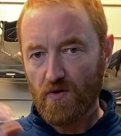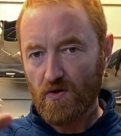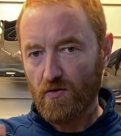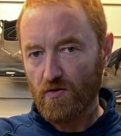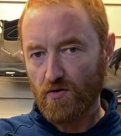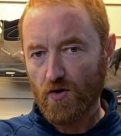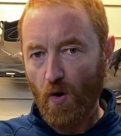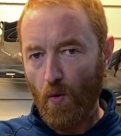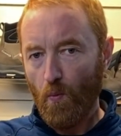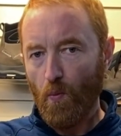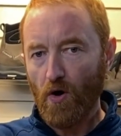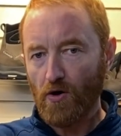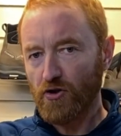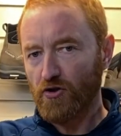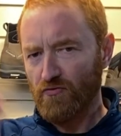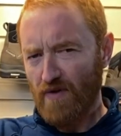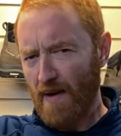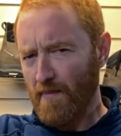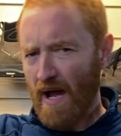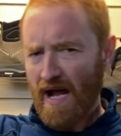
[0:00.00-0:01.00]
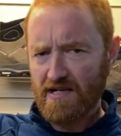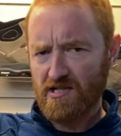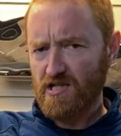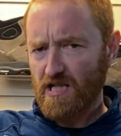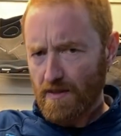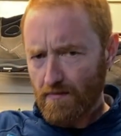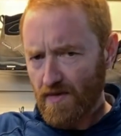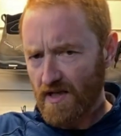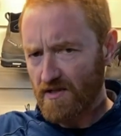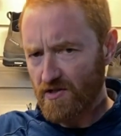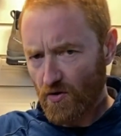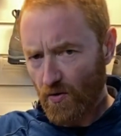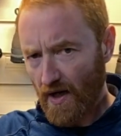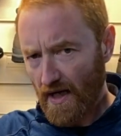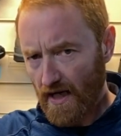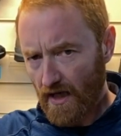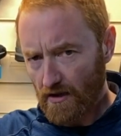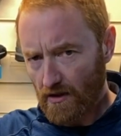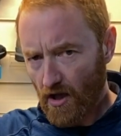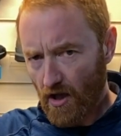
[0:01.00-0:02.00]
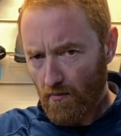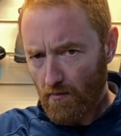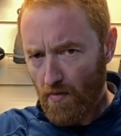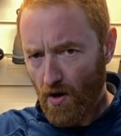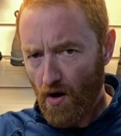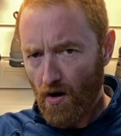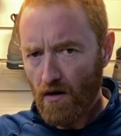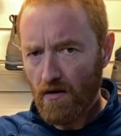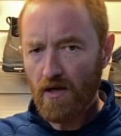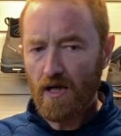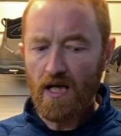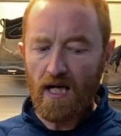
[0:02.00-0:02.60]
sort of 1 gram actually means quite a lot more.